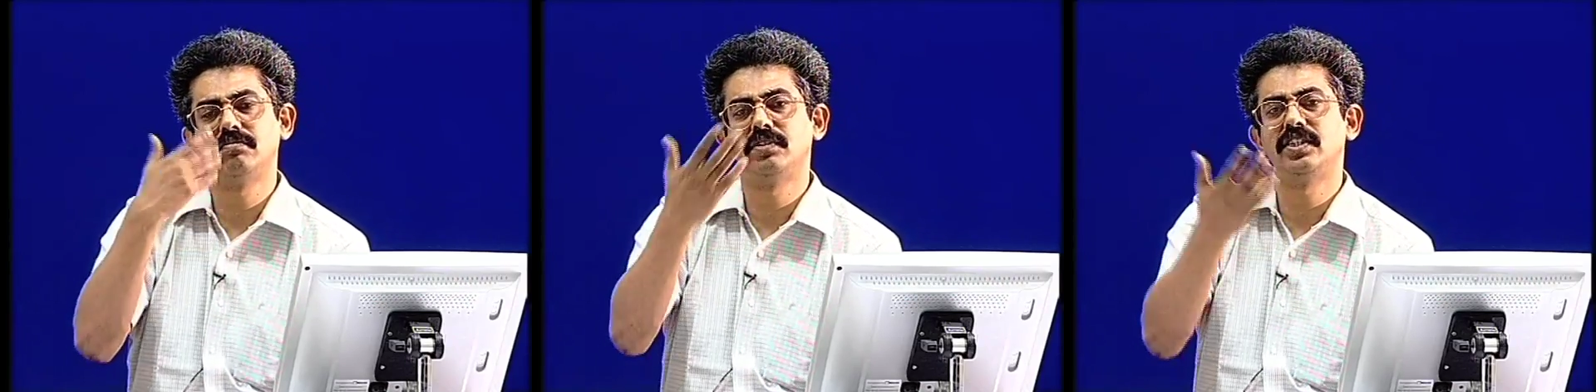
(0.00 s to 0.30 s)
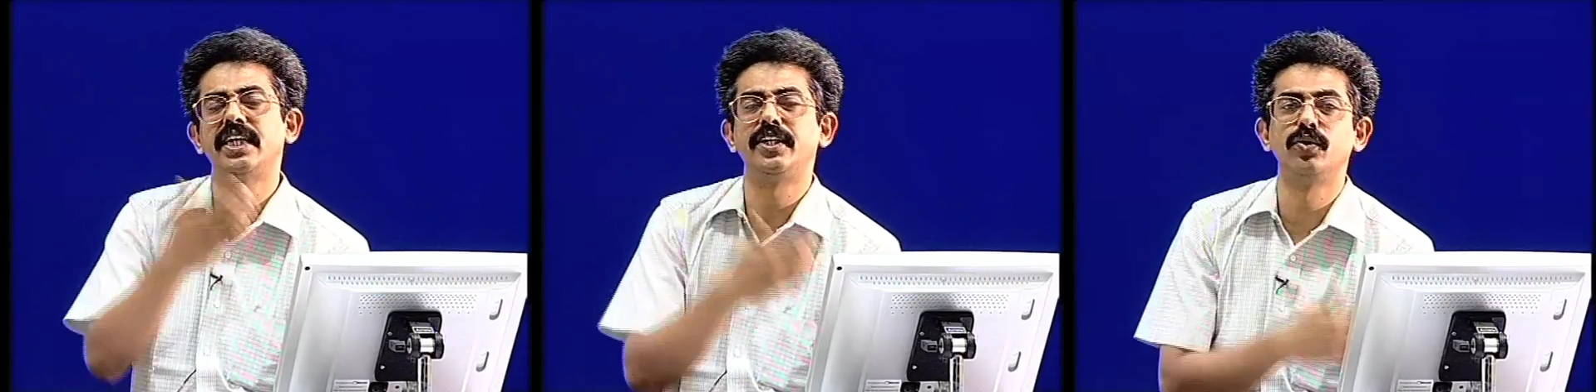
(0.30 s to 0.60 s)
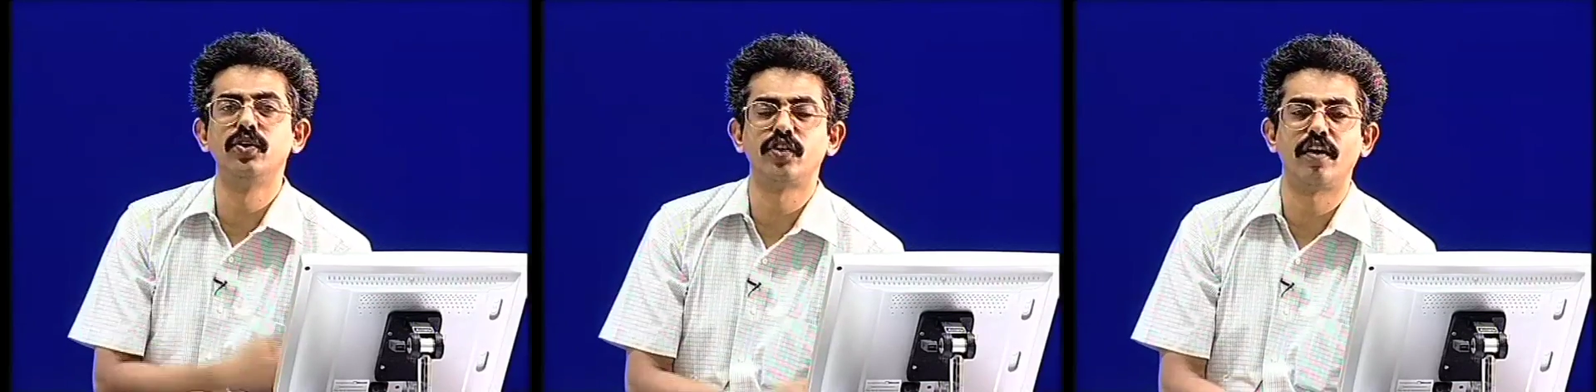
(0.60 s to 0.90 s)

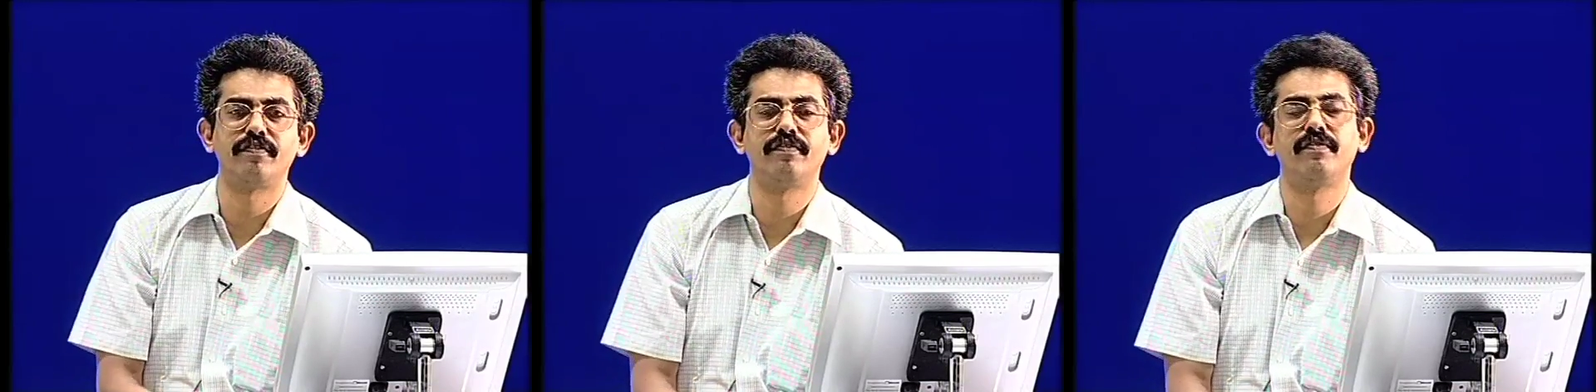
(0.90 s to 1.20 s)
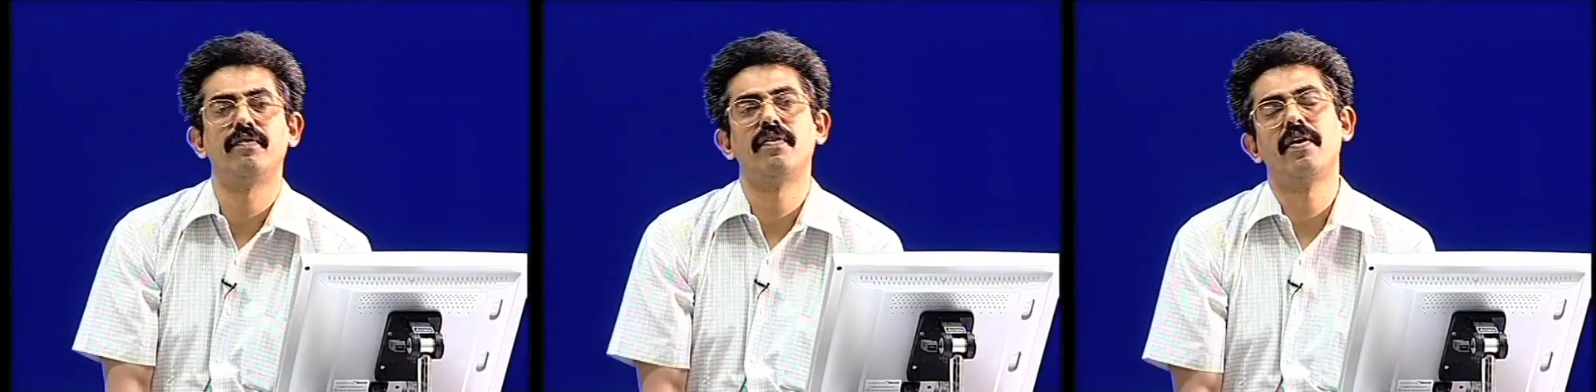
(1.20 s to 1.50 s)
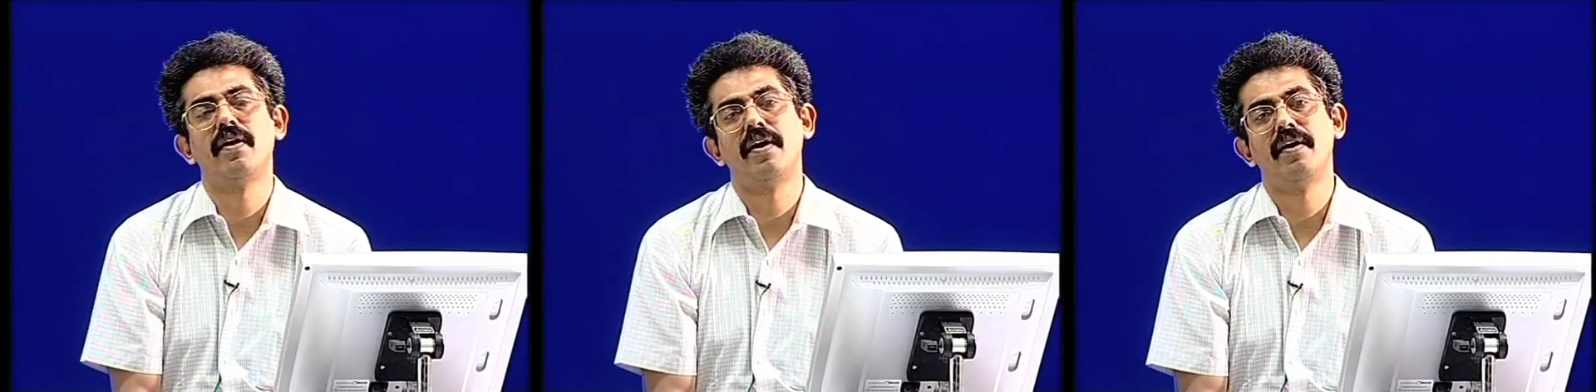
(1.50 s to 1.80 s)
schedules of
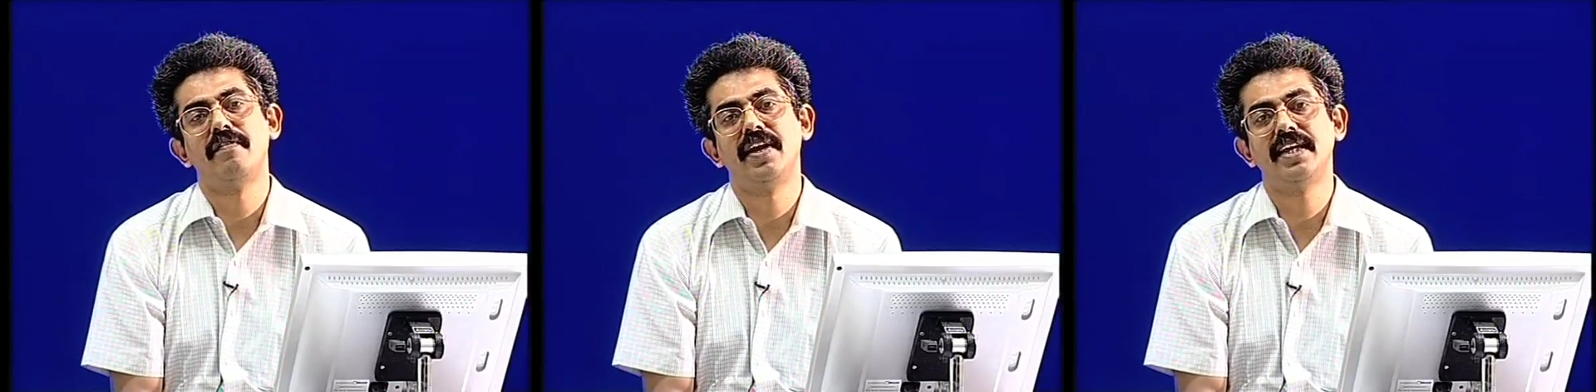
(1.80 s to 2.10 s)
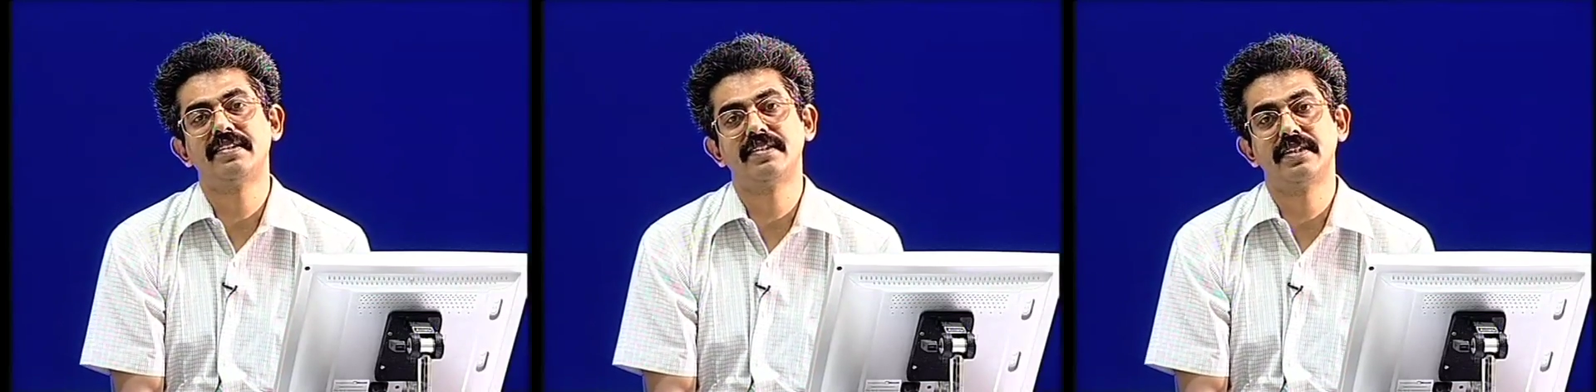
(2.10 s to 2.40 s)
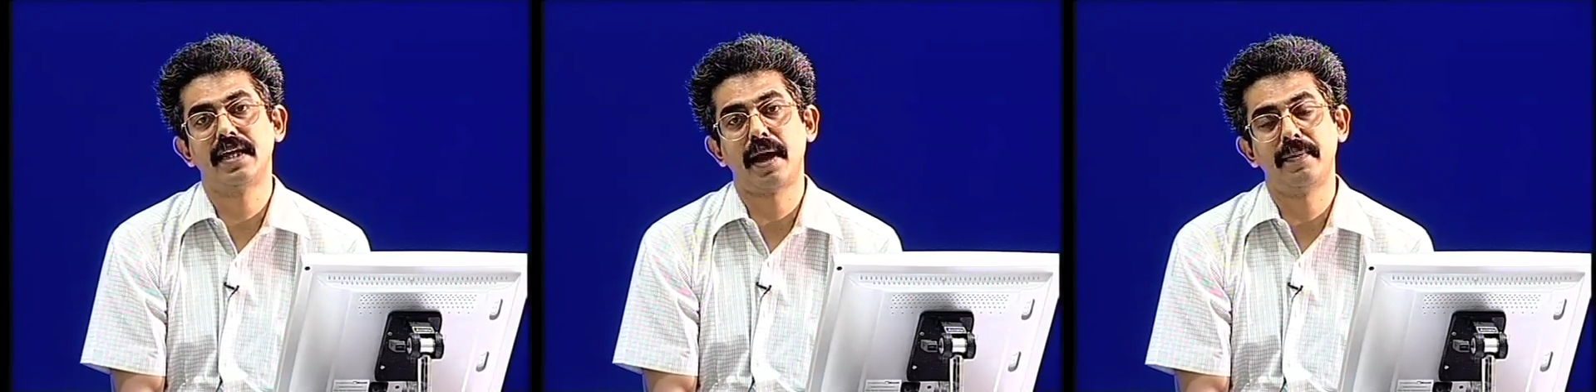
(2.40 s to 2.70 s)
various,
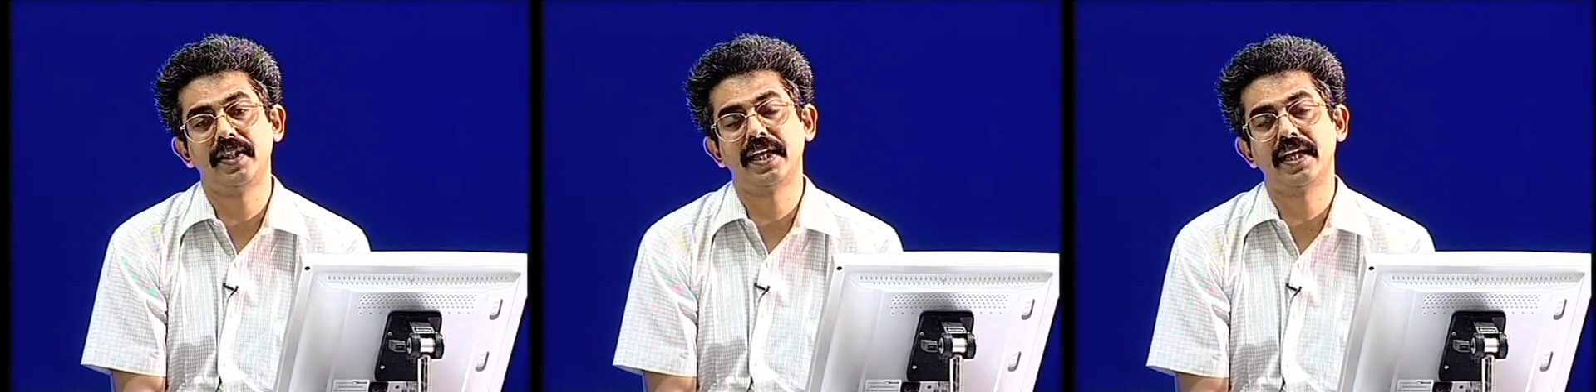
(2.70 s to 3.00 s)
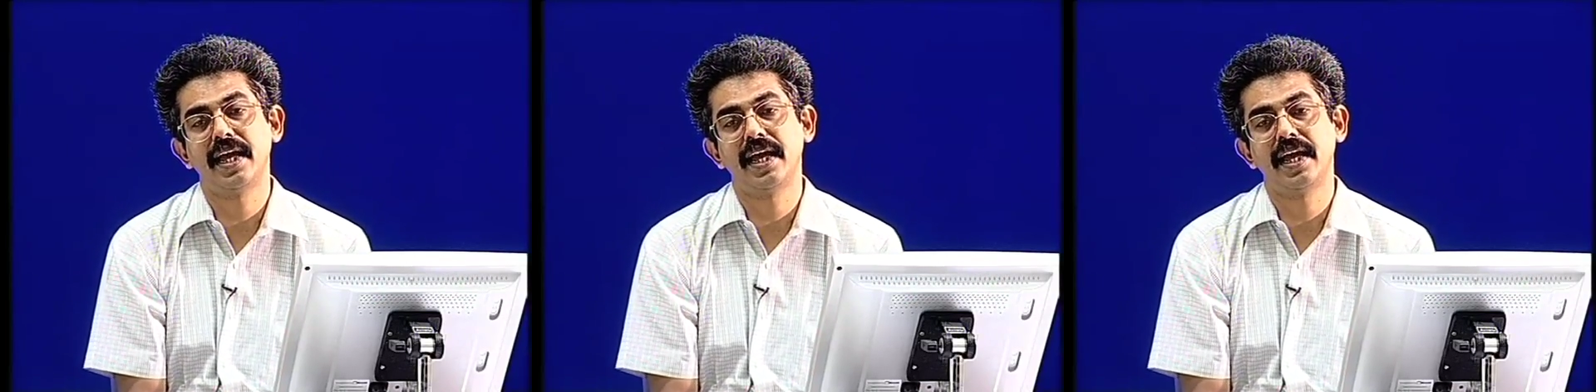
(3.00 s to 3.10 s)
I mean